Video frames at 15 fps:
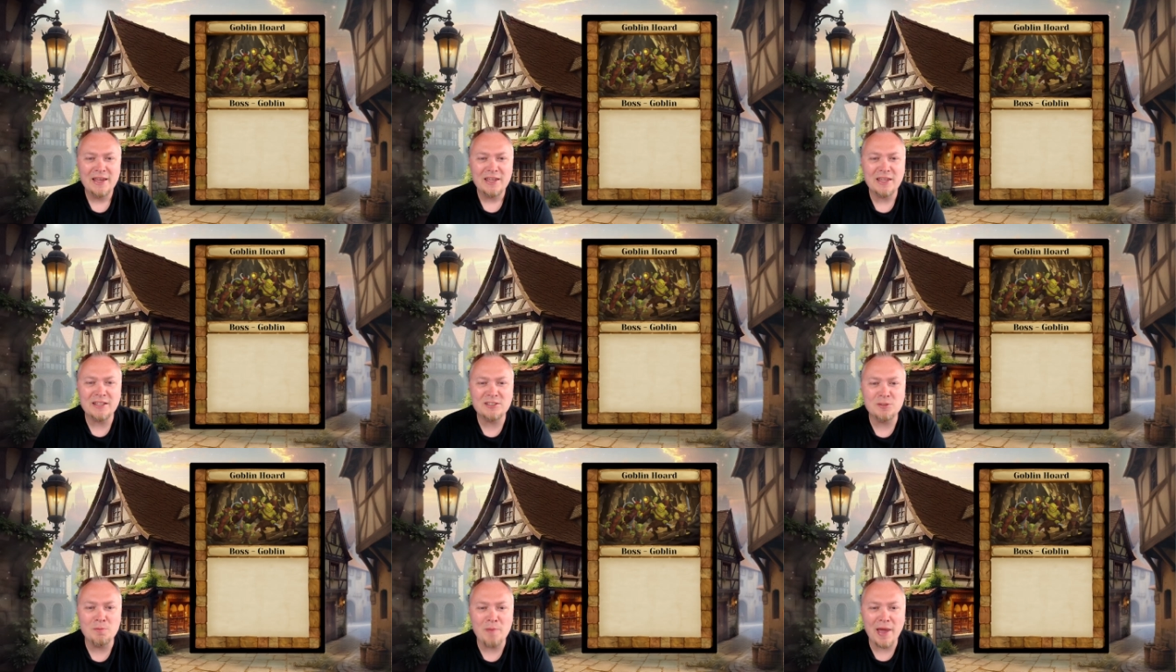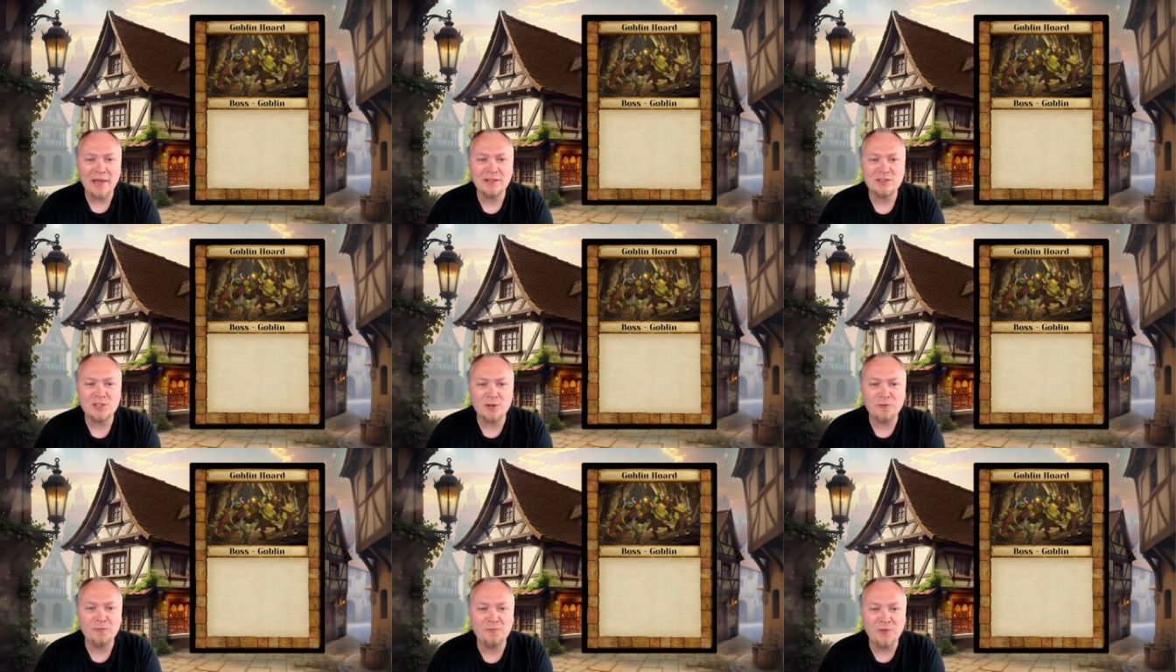It's meant
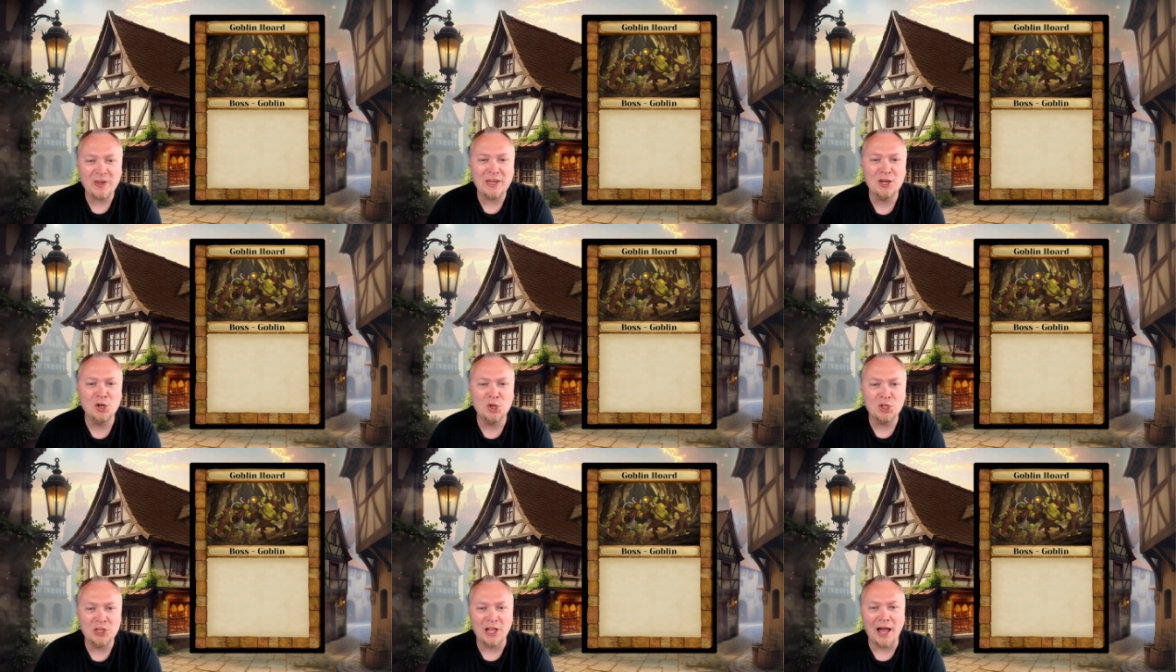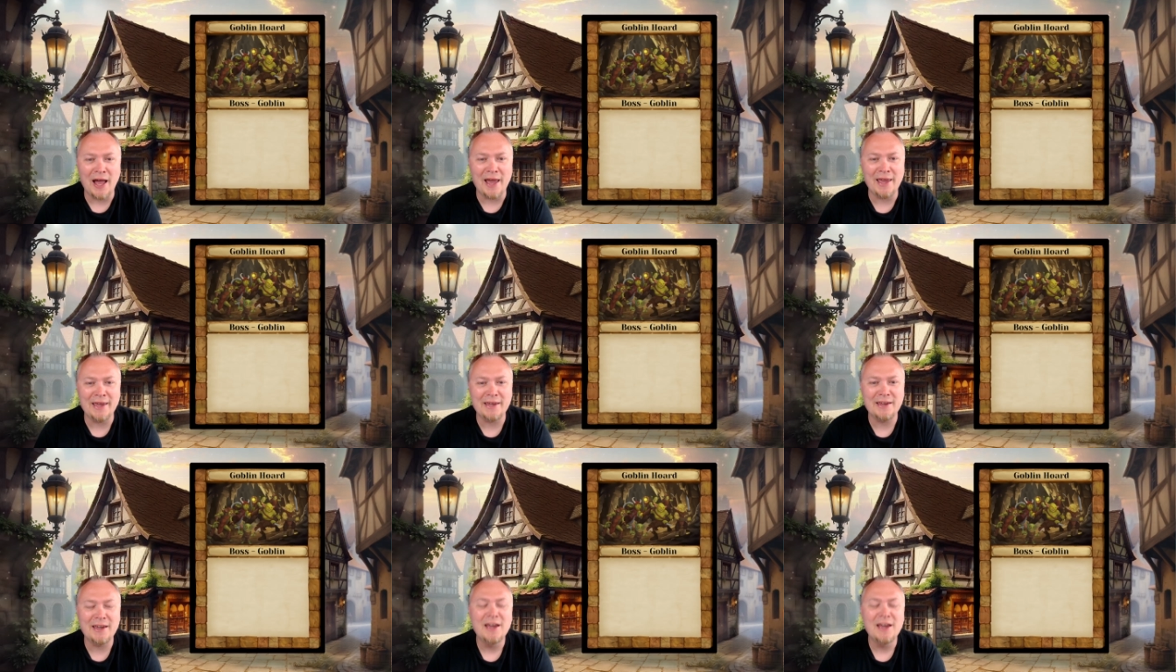to feel like